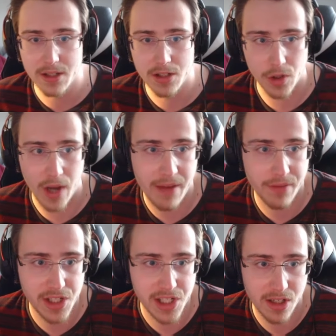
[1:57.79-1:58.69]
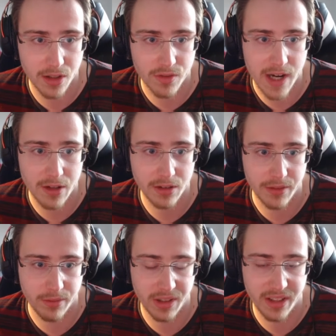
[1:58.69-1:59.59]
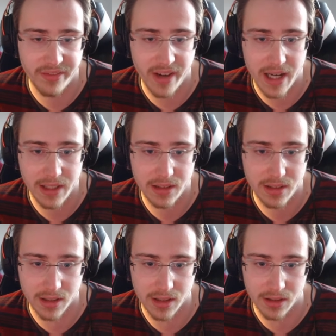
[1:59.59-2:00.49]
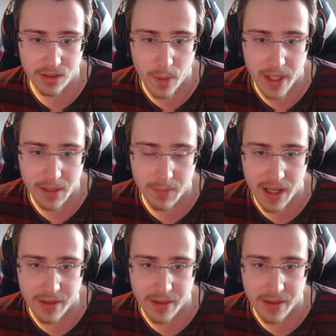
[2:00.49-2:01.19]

So every single round, if we divide uh, 20 by